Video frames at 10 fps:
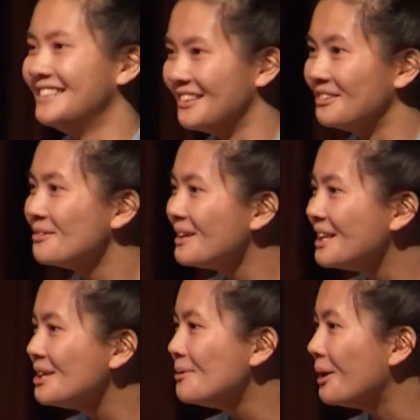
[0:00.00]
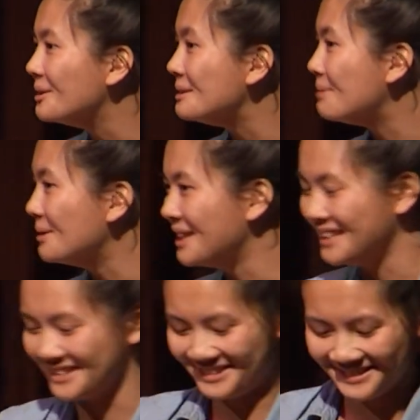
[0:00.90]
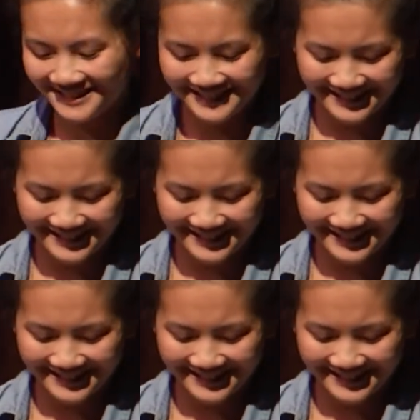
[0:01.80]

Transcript: Don't know where the U-Haul depot is.